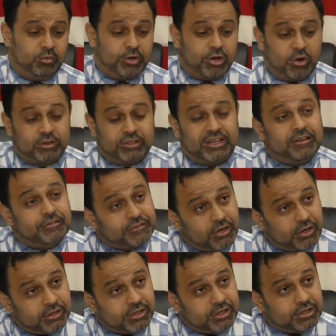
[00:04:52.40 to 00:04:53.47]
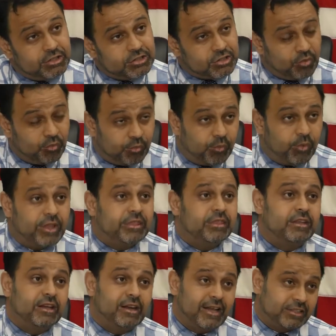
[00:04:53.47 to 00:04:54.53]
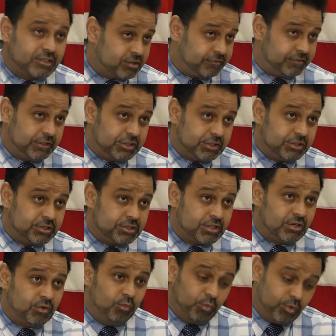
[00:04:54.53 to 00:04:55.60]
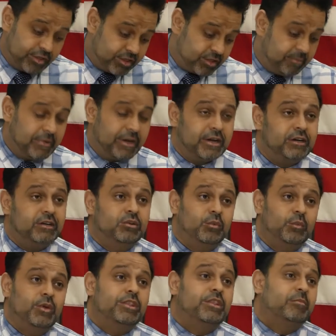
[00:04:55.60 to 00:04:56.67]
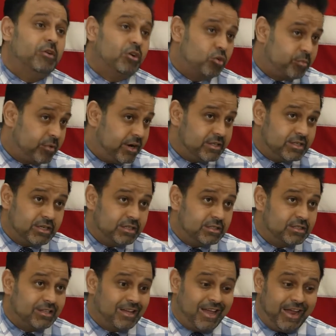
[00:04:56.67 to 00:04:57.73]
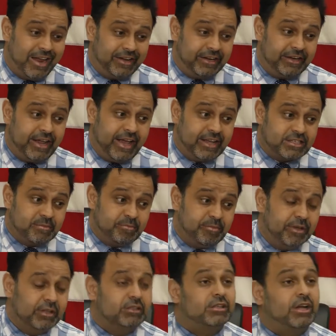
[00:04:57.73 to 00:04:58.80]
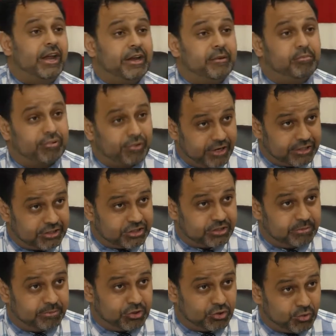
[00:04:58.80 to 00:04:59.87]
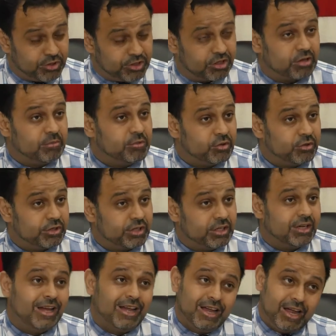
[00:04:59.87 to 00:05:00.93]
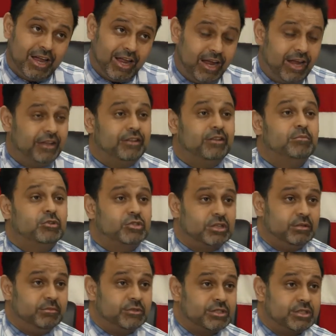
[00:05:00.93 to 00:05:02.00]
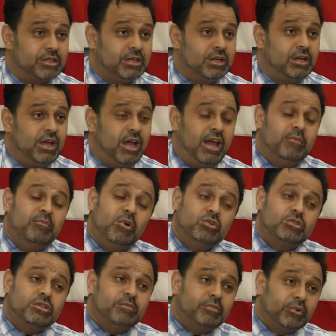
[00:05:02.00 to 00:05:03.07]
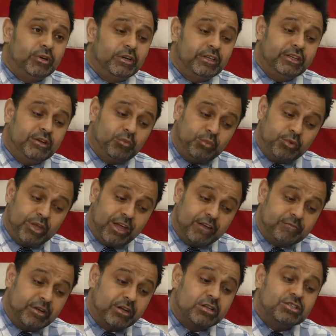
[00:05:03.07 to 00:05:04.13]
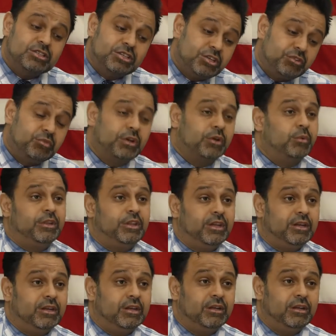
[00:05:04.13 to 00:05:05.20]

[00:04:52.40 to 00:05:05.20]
We hold iftar dinners with the elected officials. with the mayor, with the borough presidents, and it has built a bridge between the community and the Muslims. And most importantly, we have been continuing with it.